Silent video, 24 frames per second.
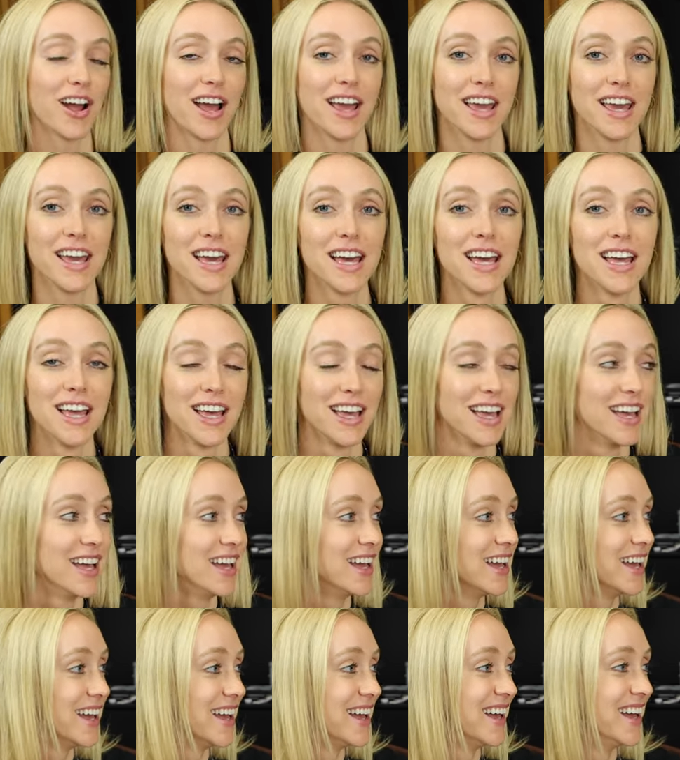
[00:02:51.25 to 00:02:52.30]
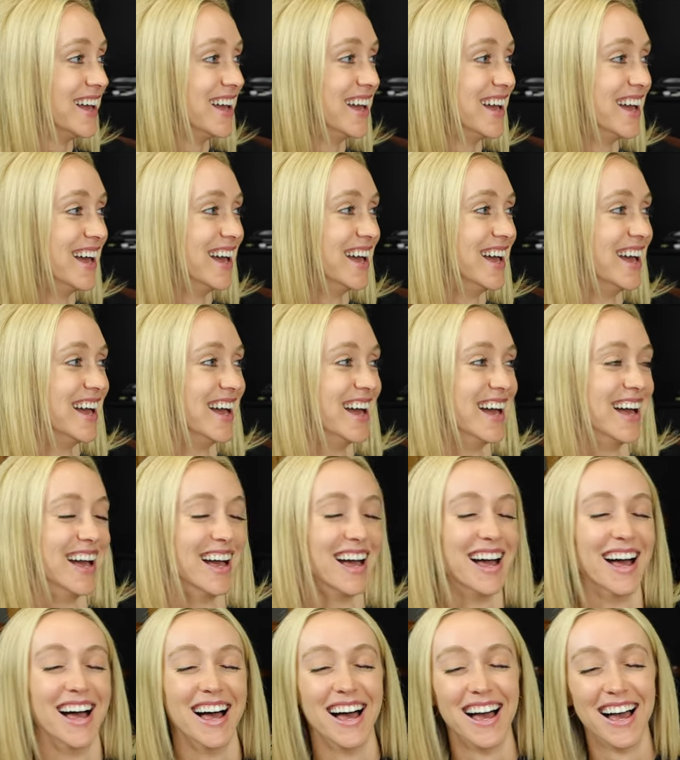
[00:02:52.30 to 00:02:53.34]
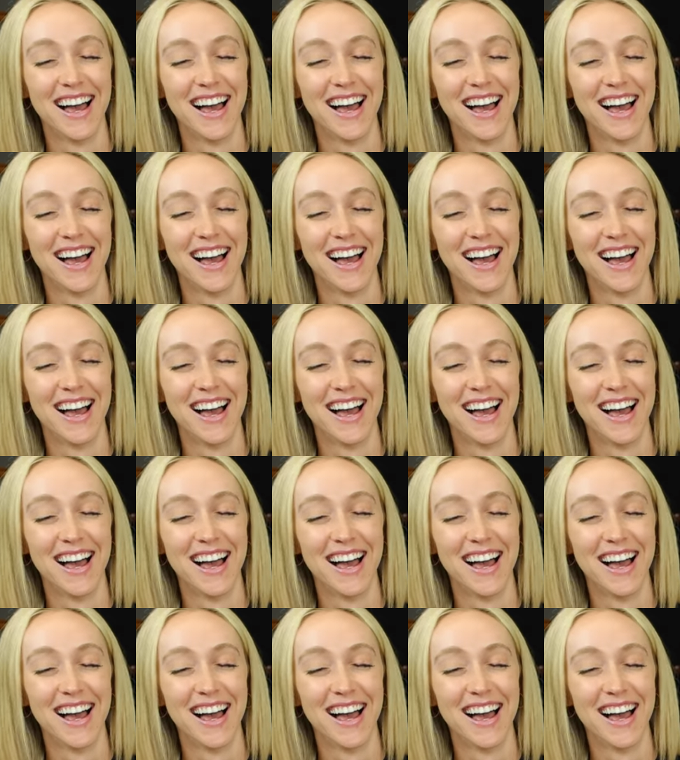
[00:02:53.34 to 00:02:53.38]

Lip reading: (silent)